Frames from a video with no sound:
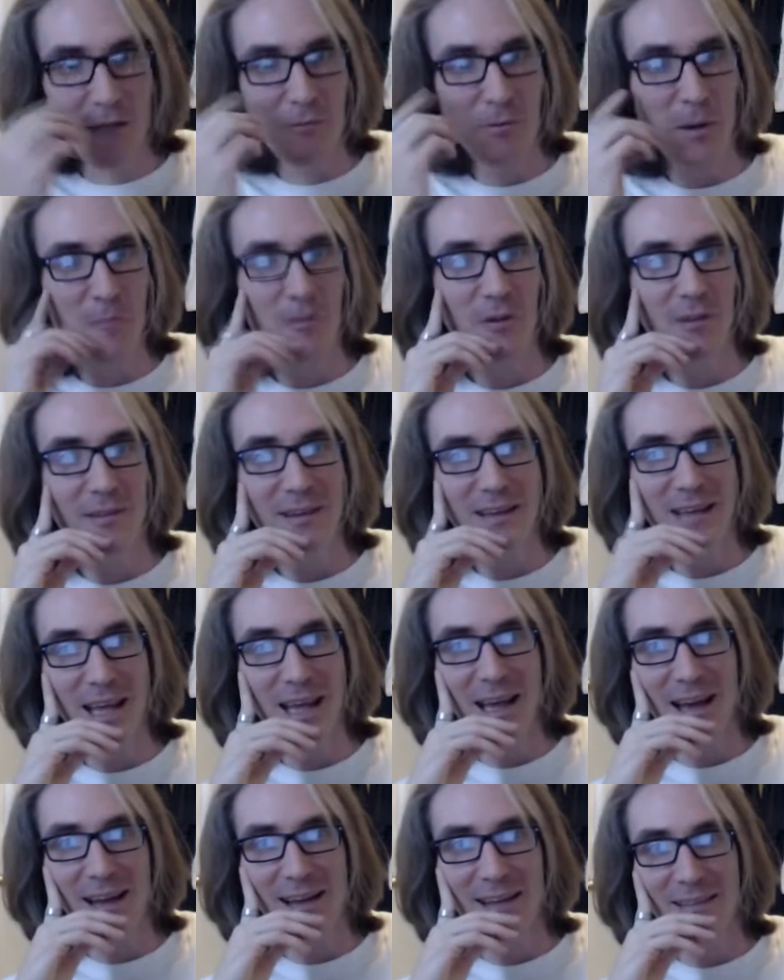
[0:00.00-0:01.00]
Like, I remember the
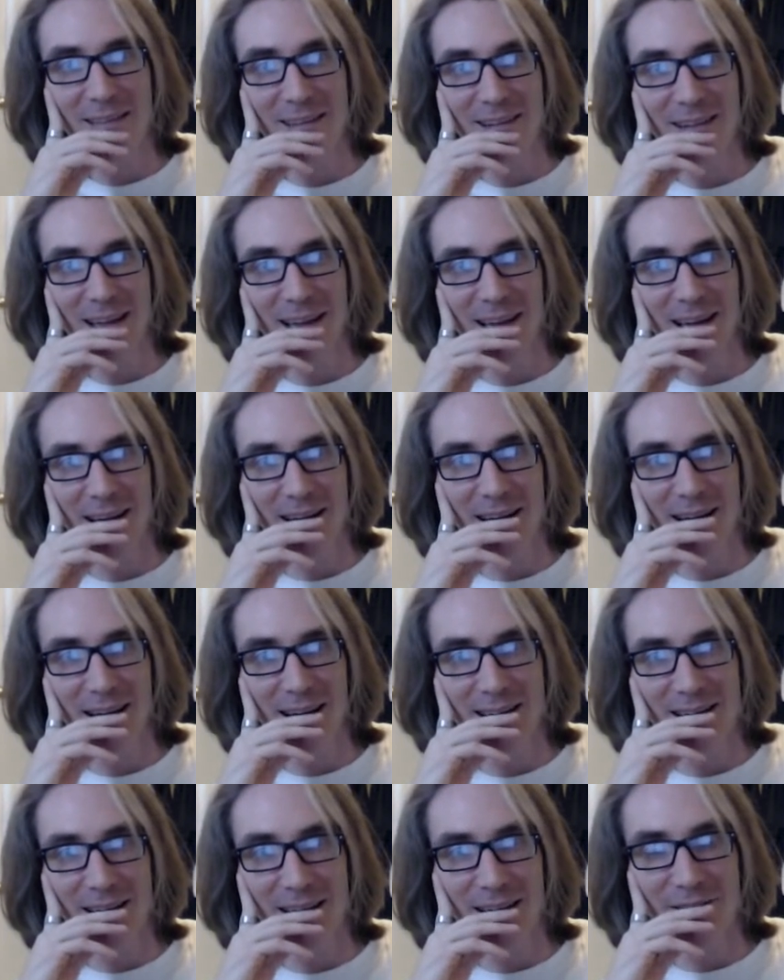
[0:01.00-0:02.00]
day
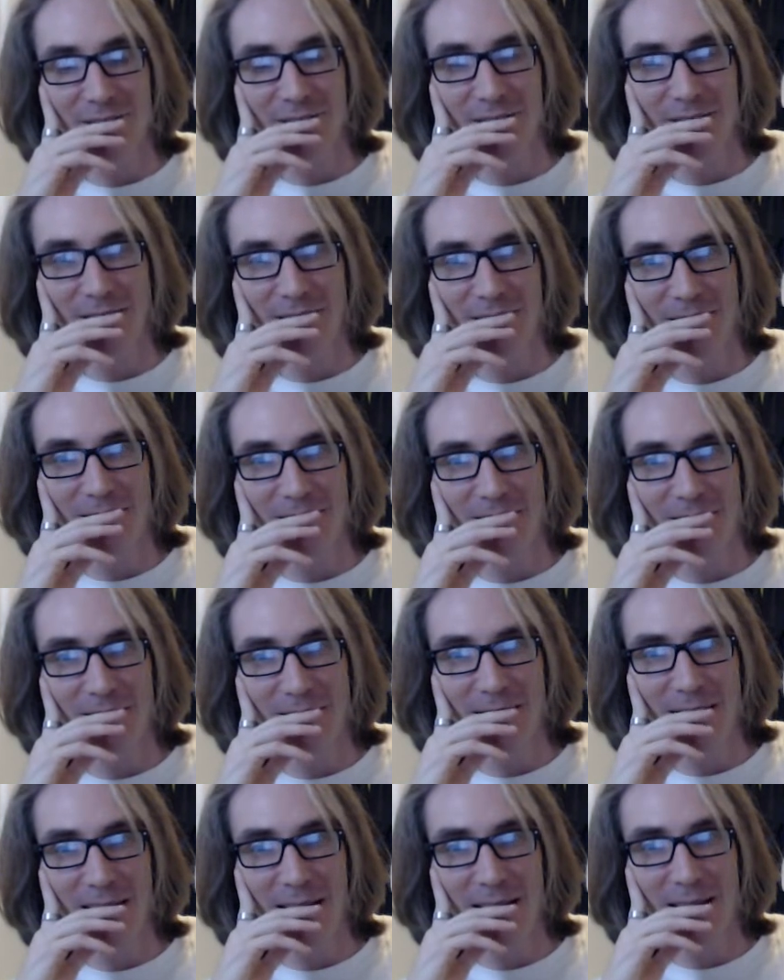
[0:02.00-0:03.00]
I left there,
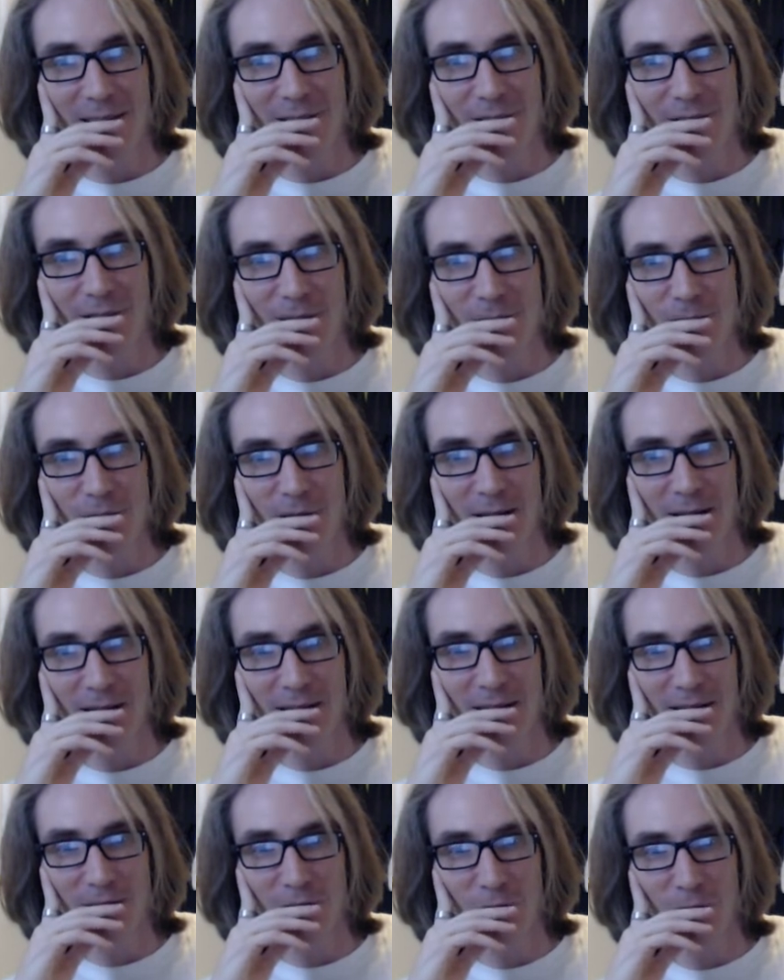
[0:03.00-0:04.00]
the day I left
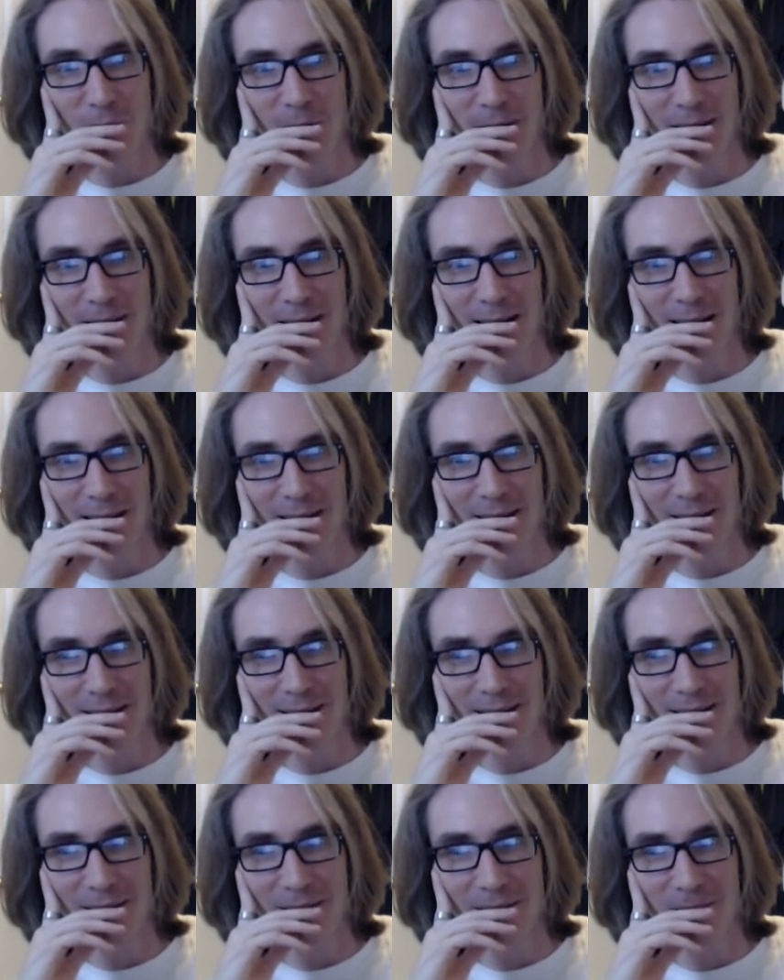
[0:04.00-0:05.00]
Sudbury, I told my
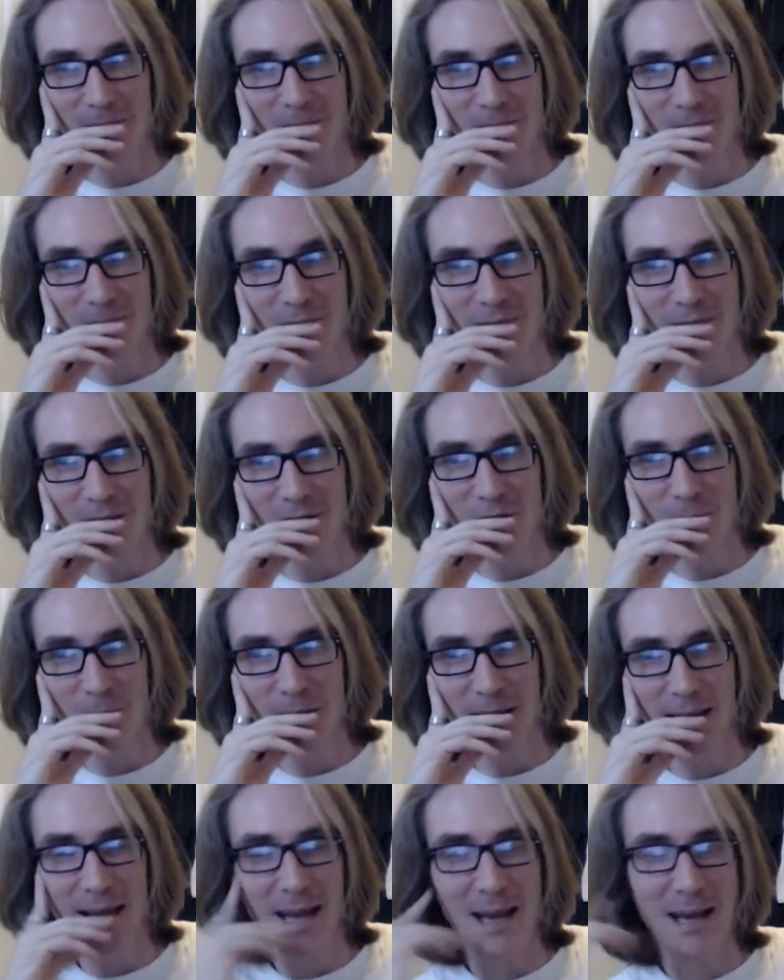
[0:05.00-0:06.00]
dad, I
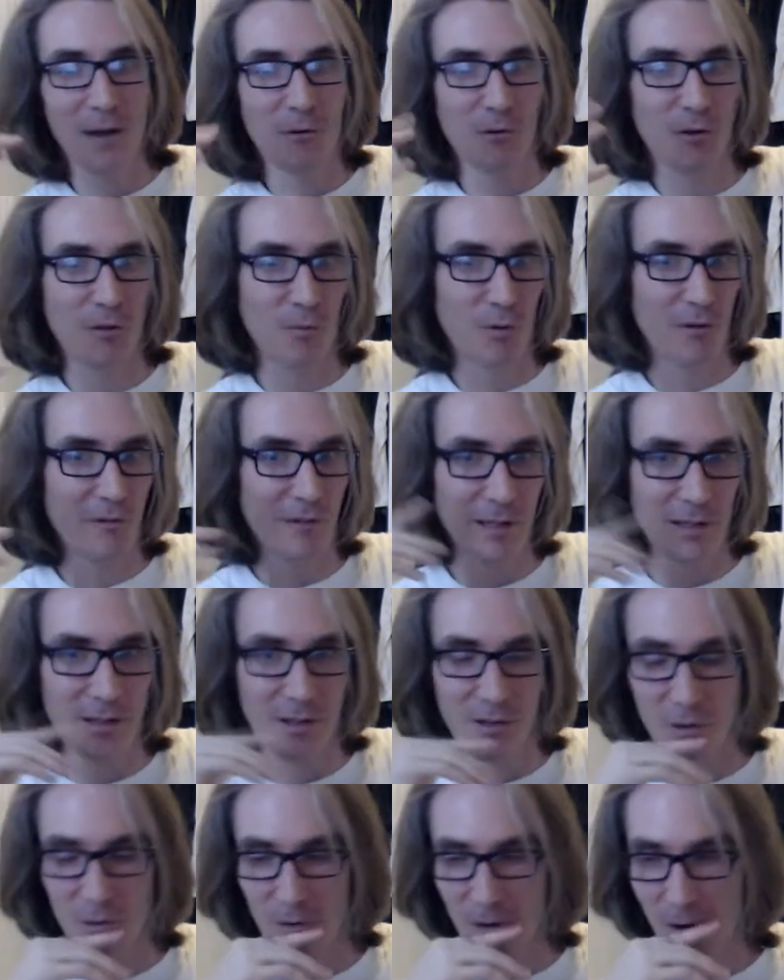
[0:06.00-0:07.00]
told my dad I was
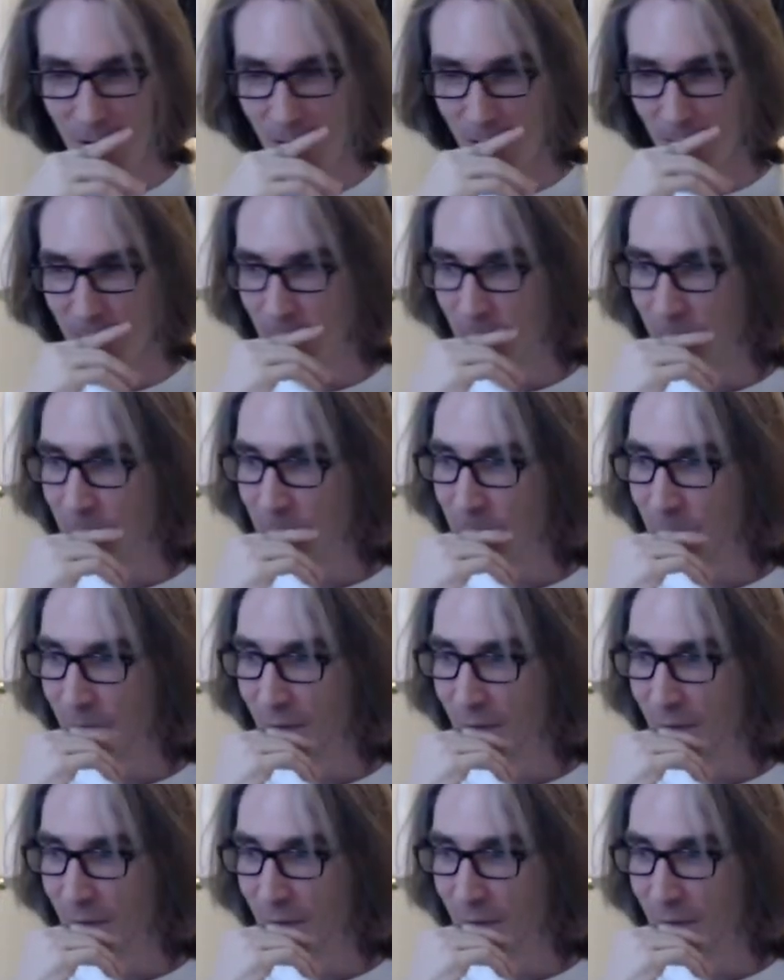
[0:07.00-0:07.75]
moving to Toronto.